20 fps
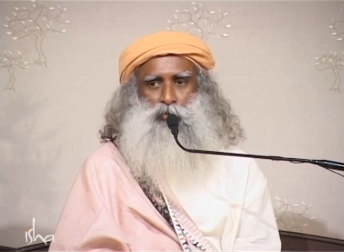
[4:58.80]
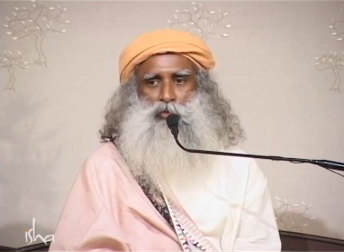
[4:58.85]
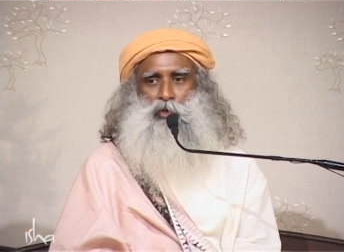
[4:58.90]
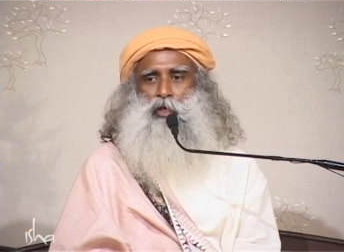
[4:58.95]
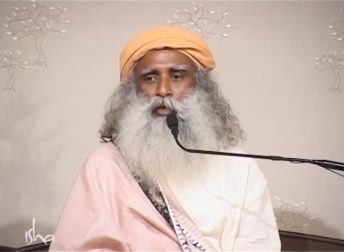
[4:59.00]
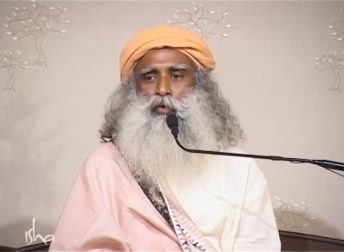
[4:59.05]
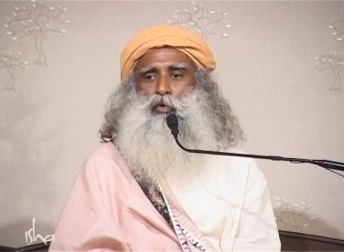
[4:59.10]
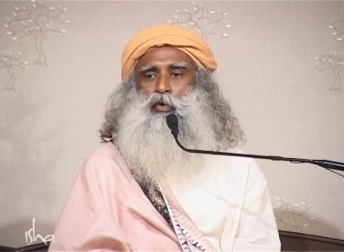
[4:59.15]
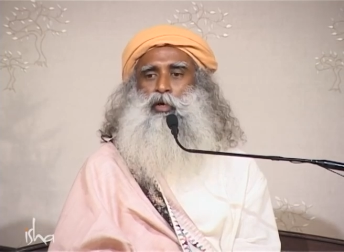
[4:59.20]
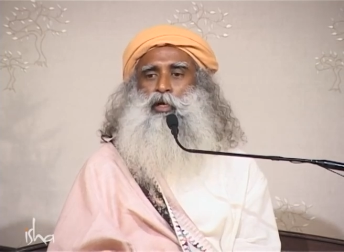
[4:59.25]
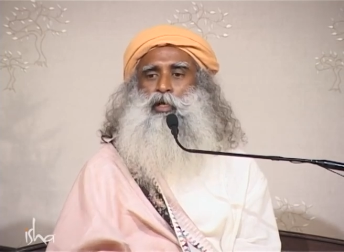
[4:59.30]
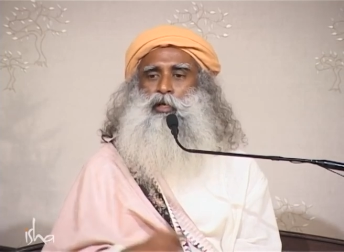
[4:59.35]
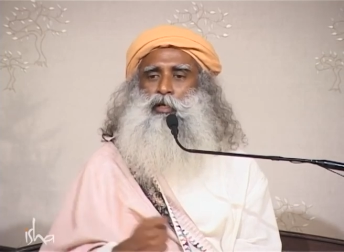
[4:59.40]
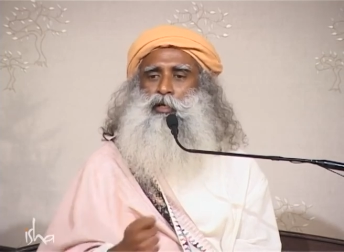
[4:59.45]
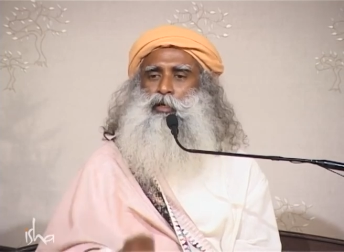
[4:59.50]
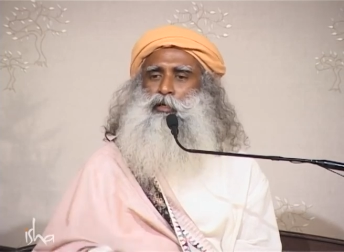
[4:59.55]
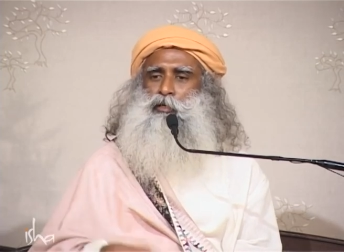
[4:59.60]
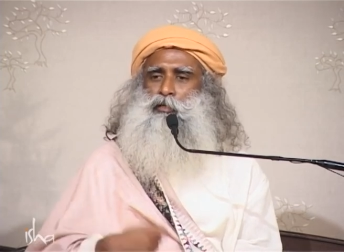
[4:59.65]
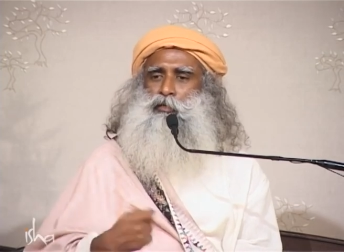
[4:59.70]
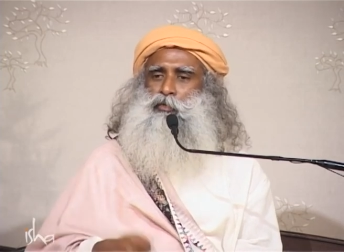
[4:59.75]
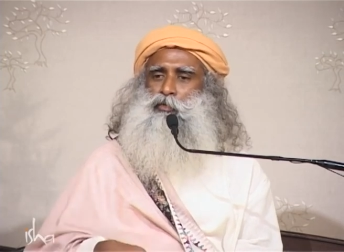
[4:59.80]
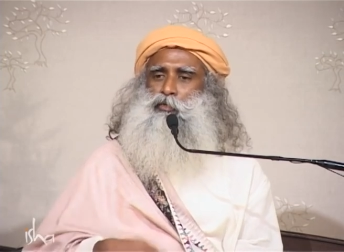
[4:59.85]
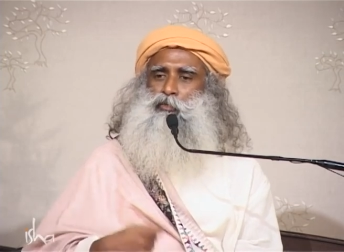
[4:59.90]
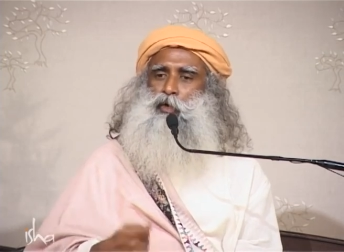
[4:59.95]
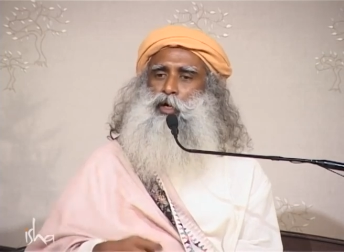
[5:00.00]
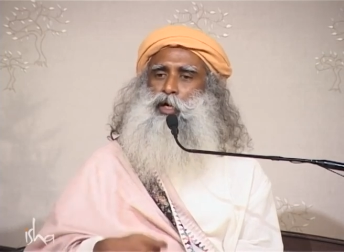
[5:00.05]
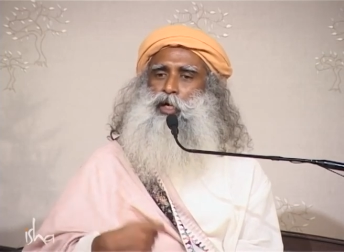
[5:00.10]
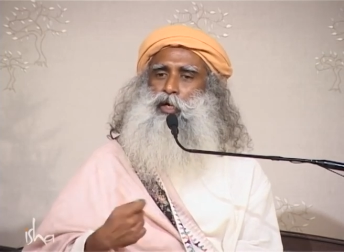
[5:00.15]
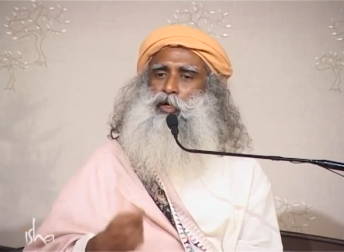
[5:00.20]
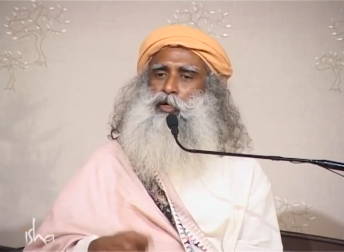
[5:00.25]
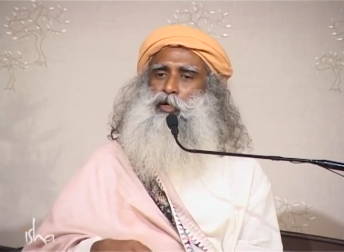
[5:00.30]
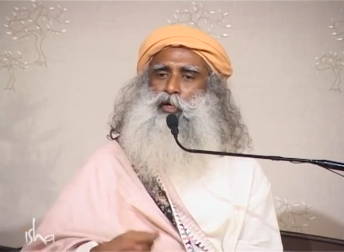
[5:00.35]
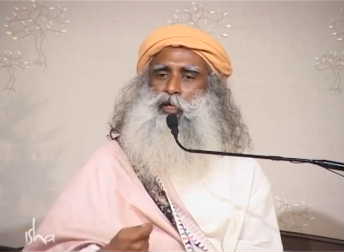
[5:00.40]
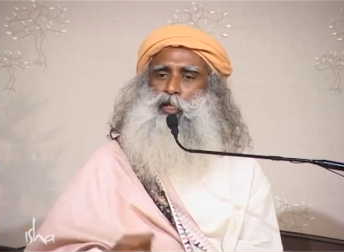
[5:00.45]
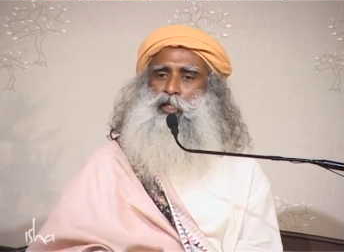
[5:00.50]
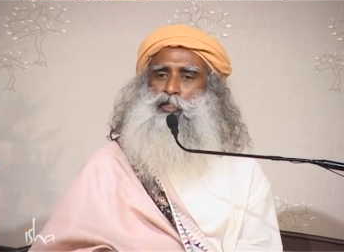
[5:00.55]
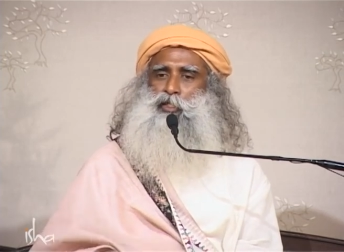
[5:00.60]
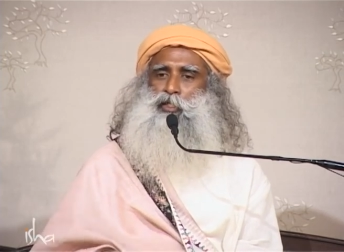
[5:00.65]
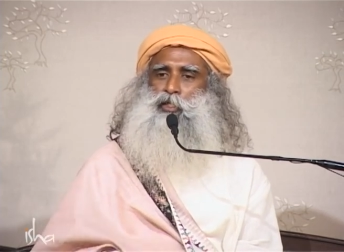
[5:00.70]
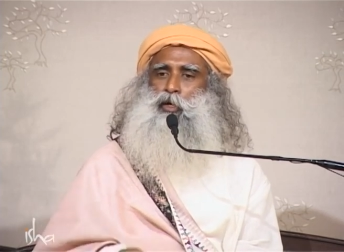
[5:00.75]
You can only work on
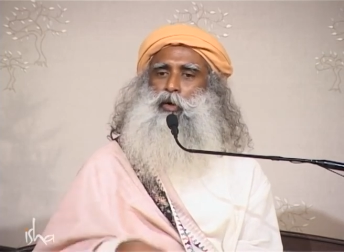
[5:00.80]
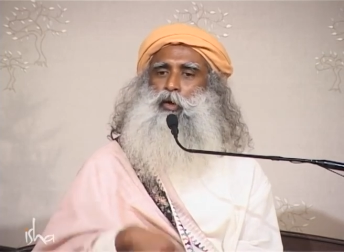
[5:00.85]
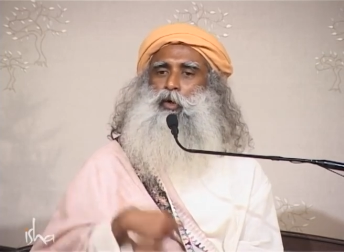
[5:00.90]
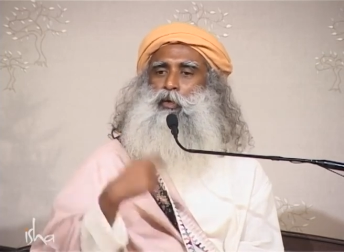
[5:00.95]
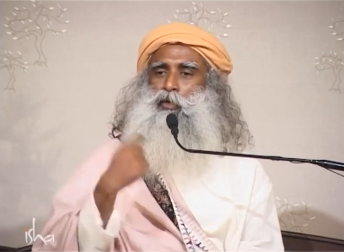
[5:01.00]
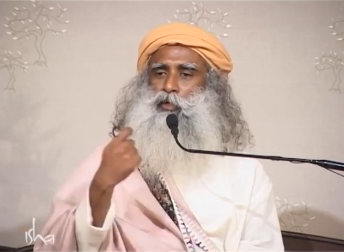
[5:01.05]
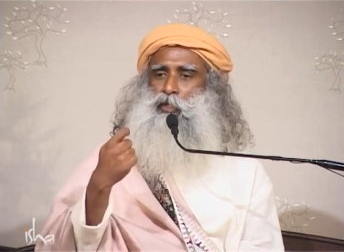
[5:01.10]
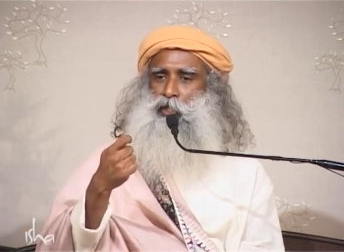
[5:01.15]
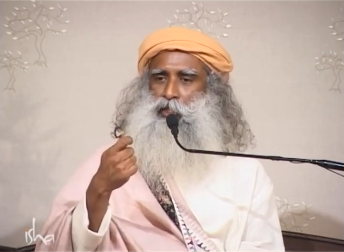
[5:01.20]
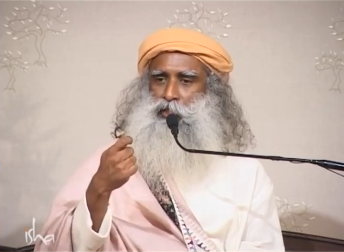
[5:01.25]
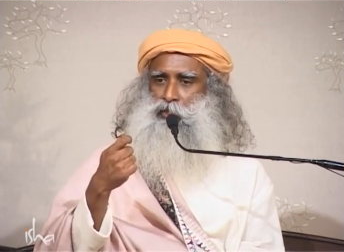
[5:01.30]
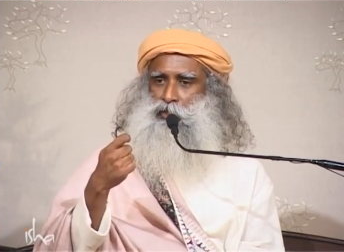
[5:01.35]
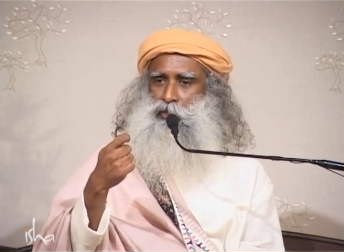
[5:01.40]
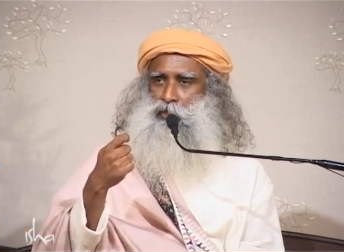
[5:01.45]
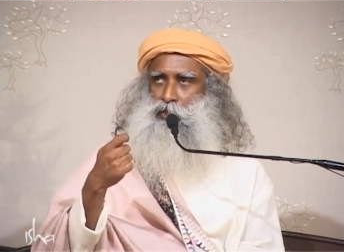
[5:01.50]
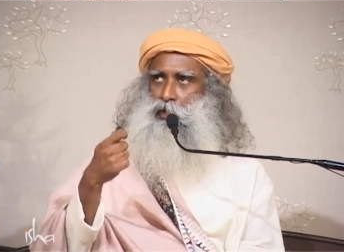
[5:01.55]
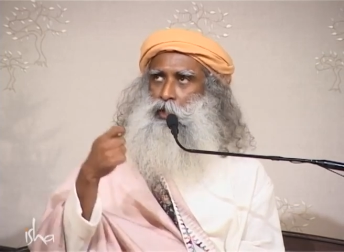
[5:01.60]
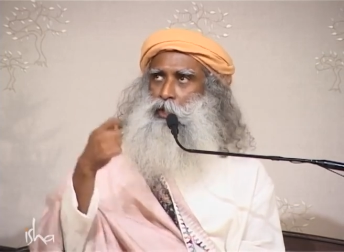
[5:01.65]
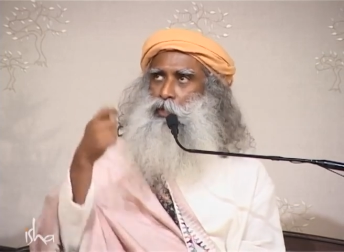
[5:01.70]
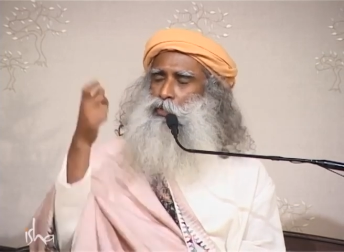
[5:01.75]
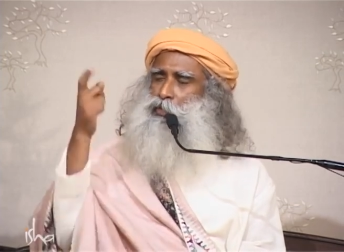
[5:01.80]
raising the voltage.